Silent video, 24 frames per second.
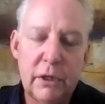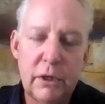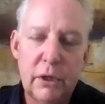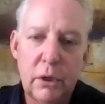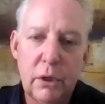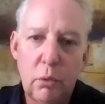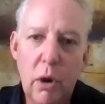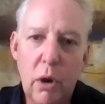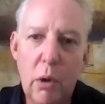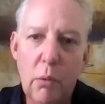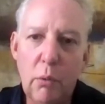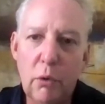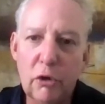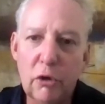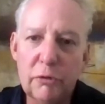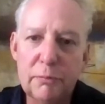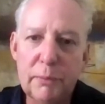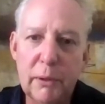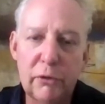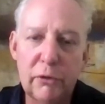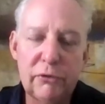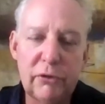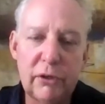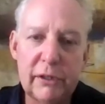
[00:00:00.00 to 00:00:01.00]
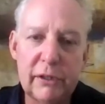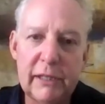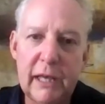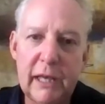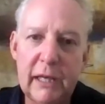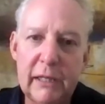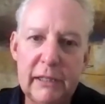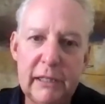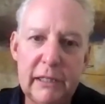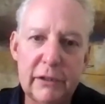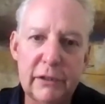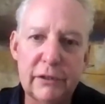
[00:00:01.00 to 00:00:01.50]
what we're supposed to
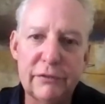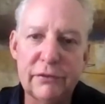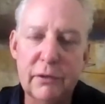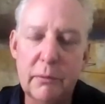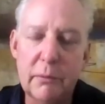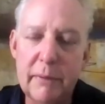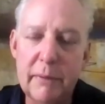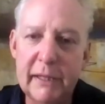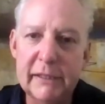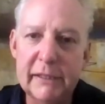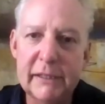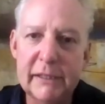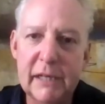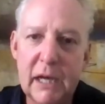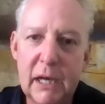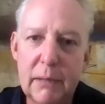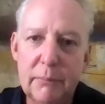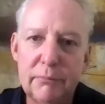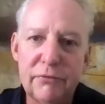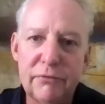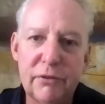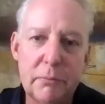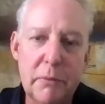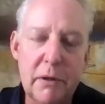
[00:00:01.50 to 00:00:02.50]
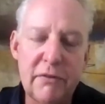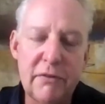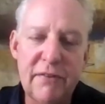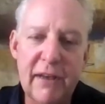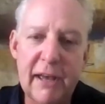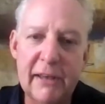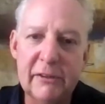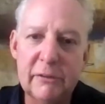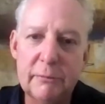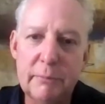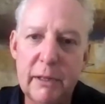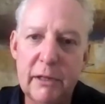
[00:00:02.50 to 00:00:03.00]
get, either from income, from
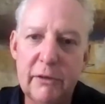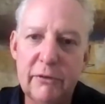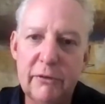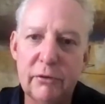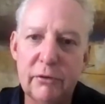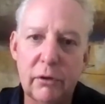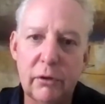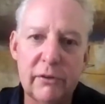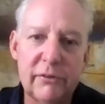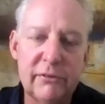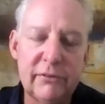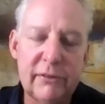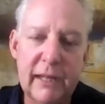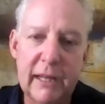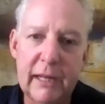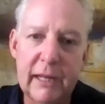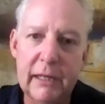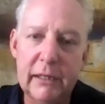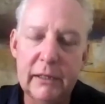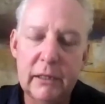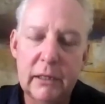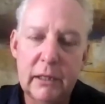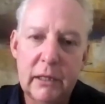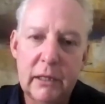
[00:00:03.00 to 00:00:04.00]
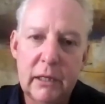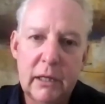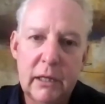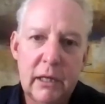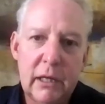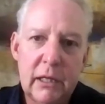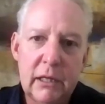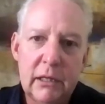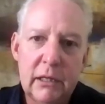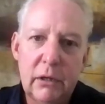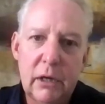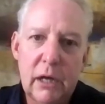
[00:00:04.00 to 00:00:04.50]
investments, or estate.
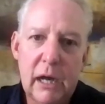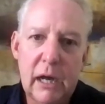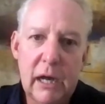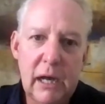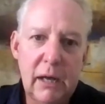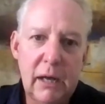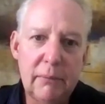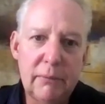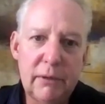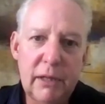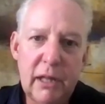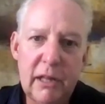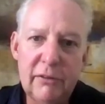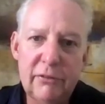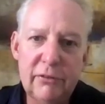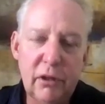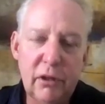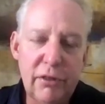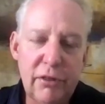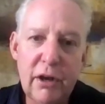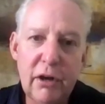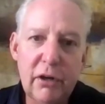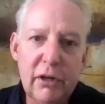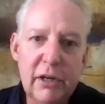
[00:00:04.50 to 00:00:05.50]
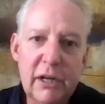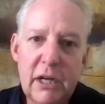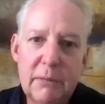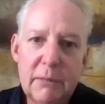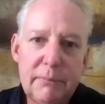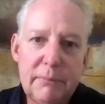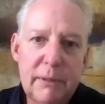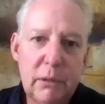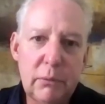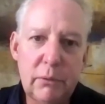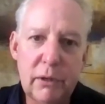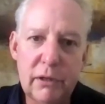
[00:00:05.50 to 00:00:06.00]
And so they're going
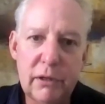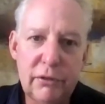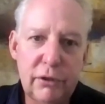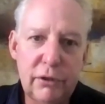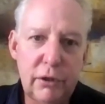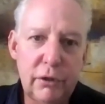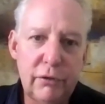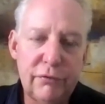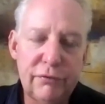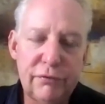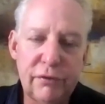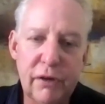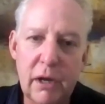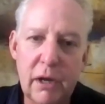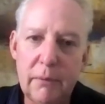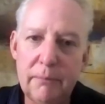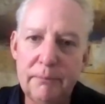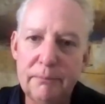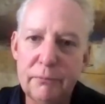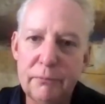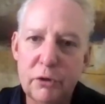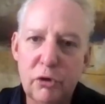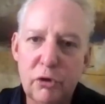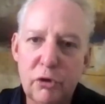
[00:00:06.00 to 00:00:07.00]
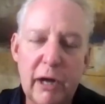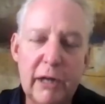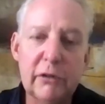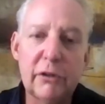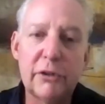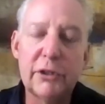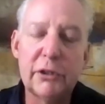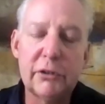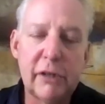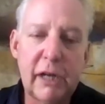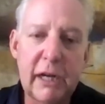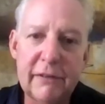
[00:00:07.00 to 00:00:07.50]
to be with you from
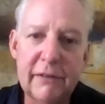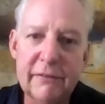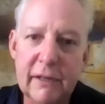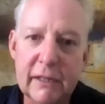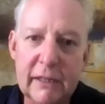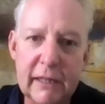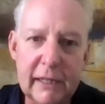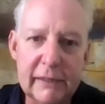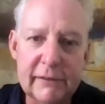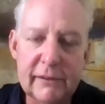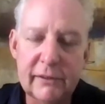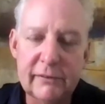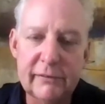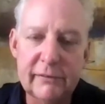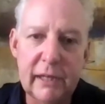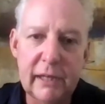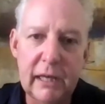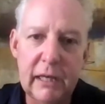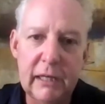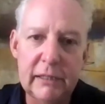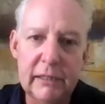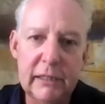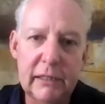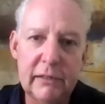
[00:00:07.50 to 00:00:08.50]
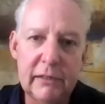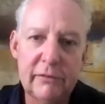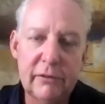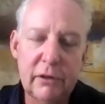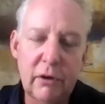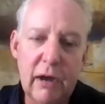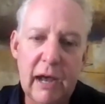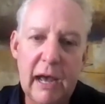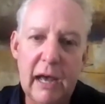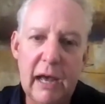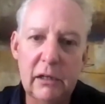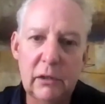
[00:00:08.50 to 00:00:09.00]
cradle to grave, I like to say. And
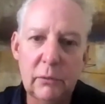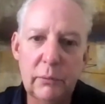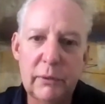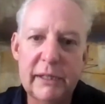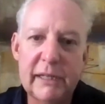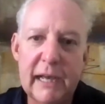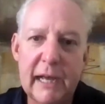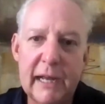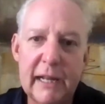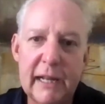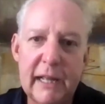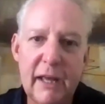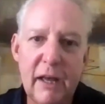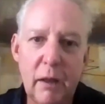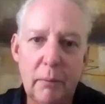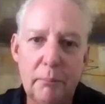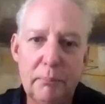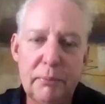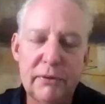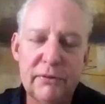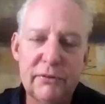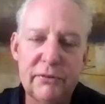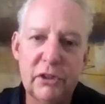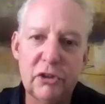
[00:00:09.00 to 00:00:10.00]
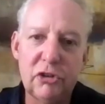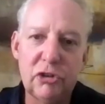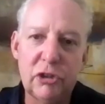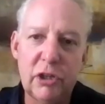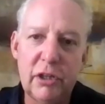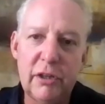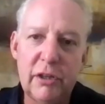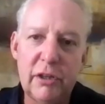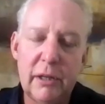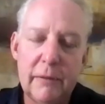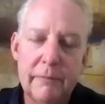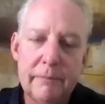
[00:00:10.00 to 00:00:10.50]
so how do we kind of help
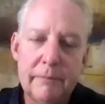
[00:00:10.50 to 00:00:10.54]
position